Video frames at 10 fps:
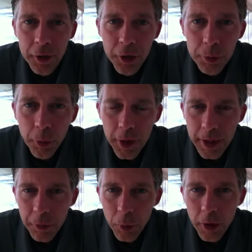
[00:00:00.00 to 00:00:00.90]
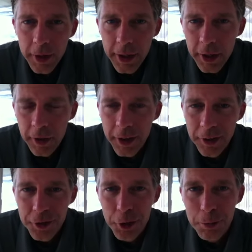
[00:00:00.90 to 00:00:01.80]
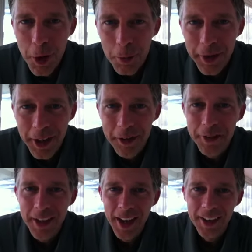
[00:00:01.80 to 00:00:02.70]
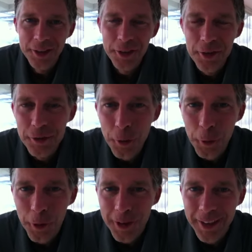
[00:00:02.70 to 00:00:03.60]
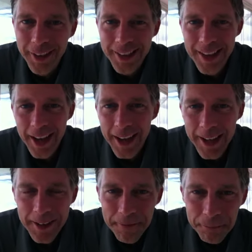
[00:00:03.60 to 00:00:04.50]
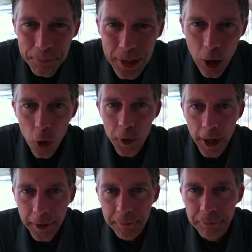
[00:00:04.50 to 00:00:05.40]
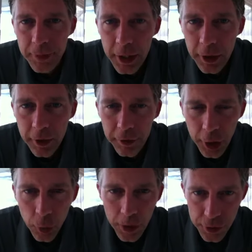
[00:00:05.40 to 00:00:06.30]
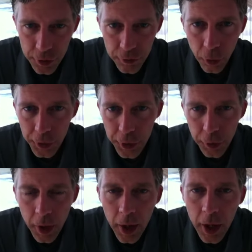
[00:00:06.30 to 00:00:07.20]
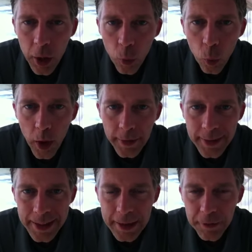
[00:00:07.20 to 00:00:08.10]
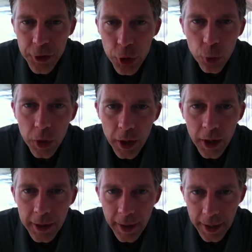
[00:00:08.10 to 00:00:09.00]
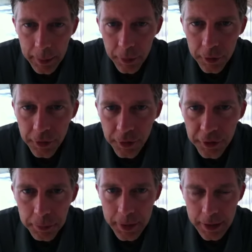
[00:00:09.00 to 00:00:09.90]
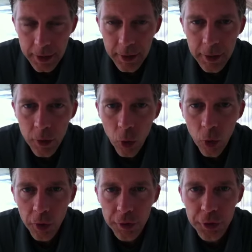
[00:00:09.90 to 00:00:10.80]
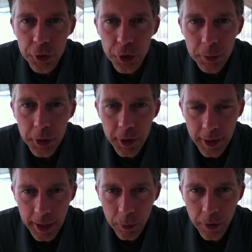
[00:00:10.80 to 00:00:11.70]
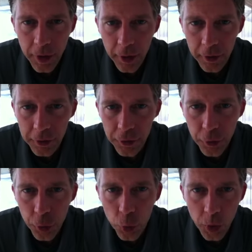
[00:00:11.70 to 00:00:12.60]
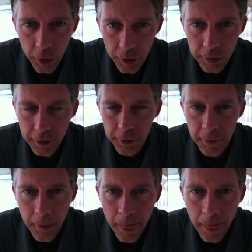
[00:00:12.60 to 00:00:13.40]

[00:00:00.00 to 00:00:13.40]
Good morning, everyone. Here is your moment of yes for today. Okay, here is a question for you. What if you were unable to speak or to communicate with others through words?